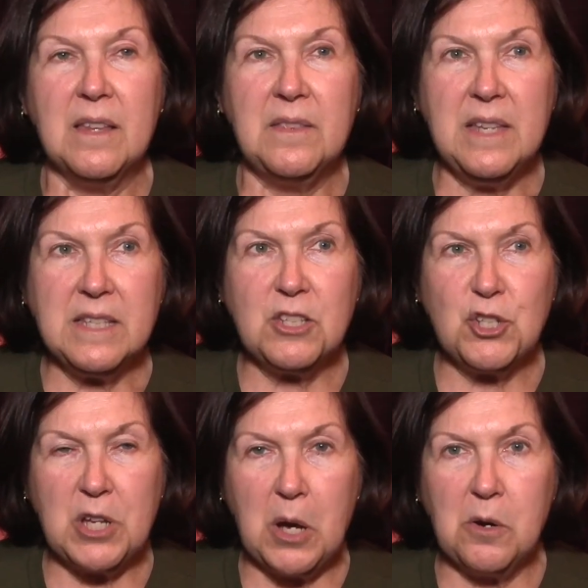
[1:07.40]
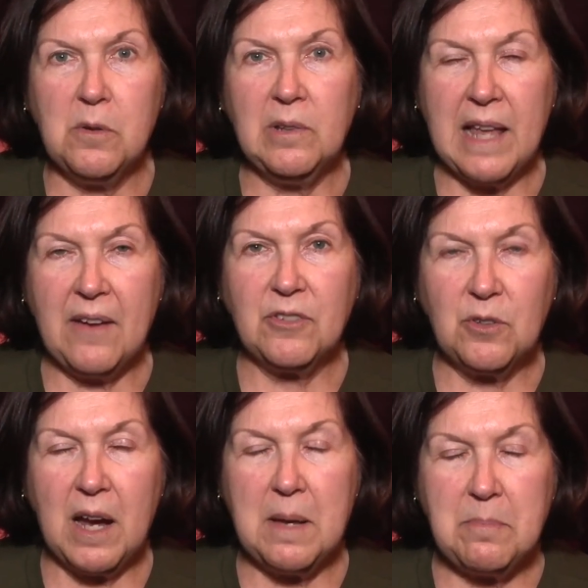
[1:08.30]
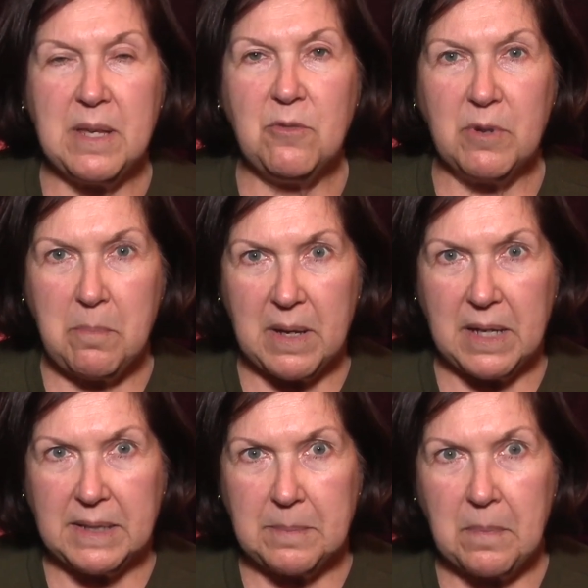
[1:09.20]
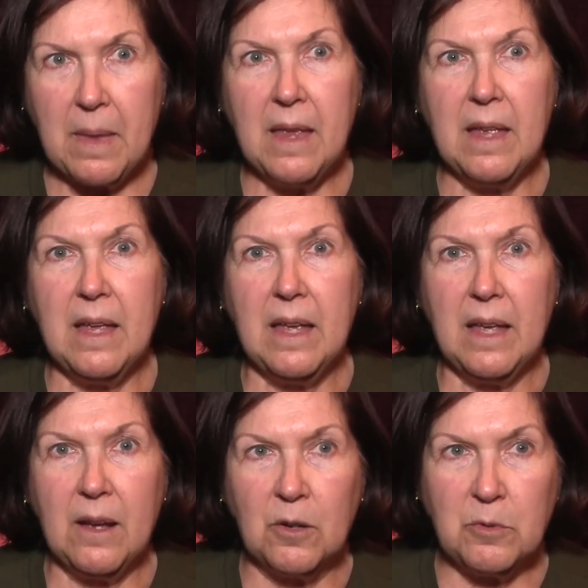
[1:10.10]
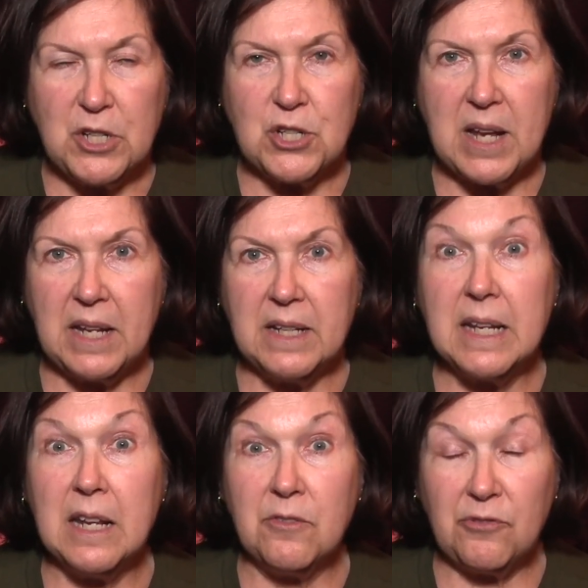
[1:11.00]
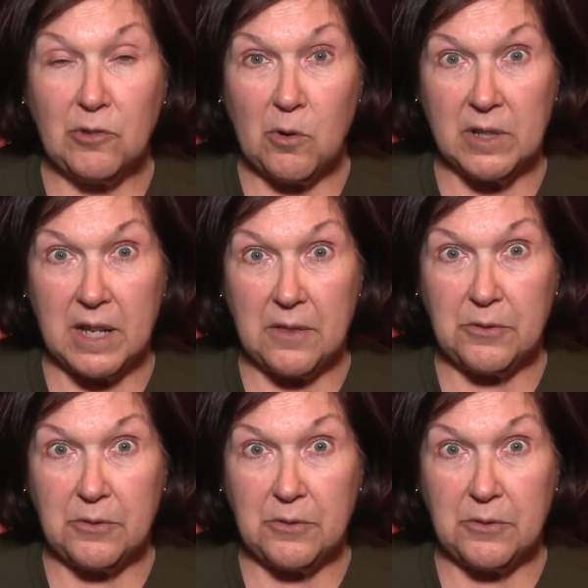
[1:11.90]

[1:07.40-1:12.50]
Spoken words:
This show, Laugh, Cry, Pee, Repeat, originated in Florida.